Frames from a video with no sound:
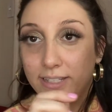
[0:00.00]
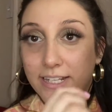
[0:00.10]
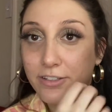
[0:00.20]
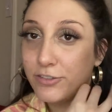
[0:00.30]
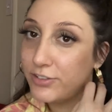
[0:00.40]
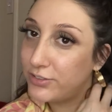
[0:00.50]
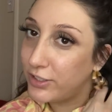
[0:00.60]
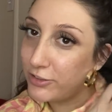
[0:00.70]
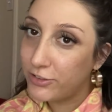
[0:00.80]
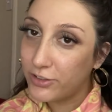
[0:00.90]
It is just
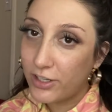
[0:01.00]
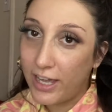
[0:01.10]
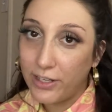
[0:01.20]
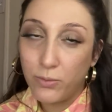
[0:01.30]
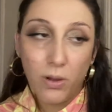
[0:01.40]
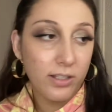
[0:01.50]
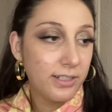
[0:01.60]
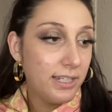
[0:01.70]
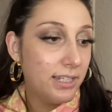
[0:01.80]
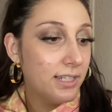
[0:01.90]
such high
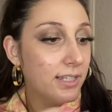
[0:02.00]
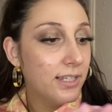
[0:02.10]
quality,